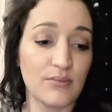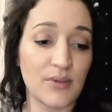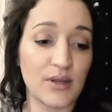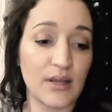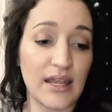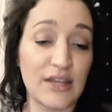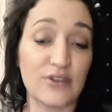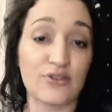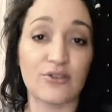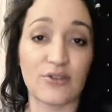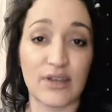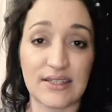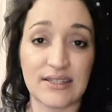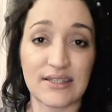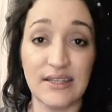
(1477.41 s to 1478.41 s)

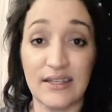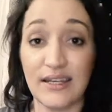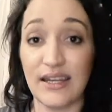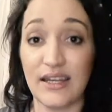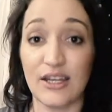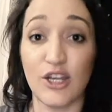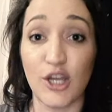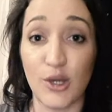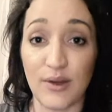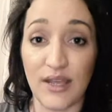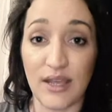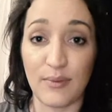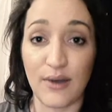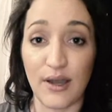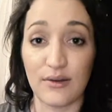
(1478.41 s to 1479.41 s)
interested in knowing
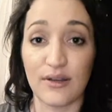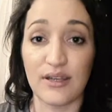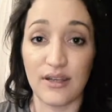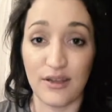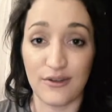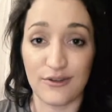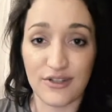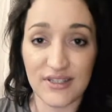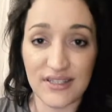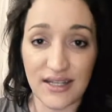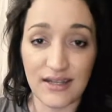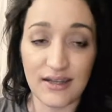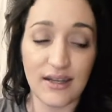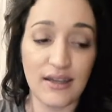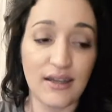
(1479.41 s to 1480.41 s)
about and
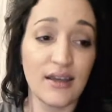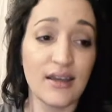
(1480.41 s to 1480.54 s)
understanding.